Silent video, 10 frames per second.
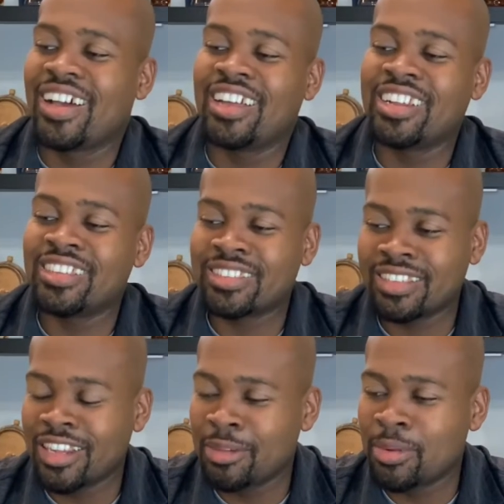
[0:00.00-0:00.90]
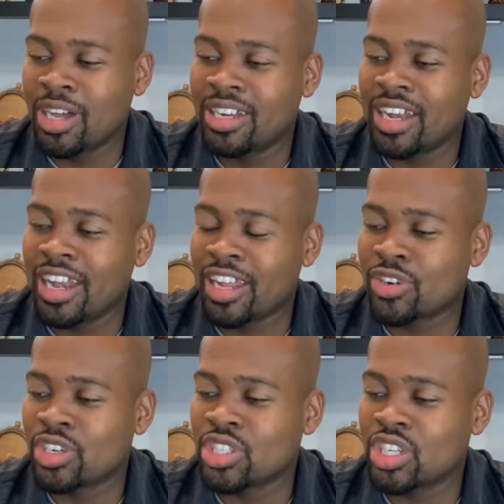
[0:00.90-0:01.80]
then cinnamon,
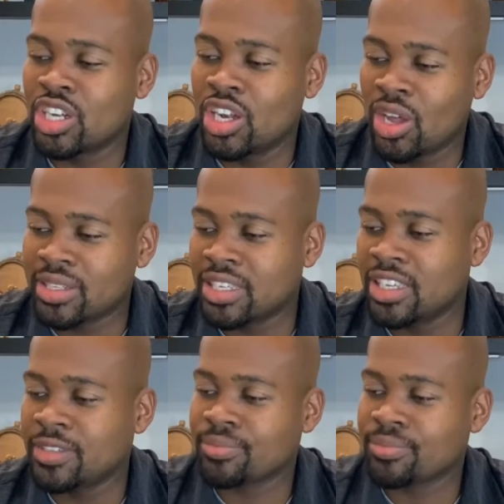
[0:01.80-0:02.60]
licorice, nutty,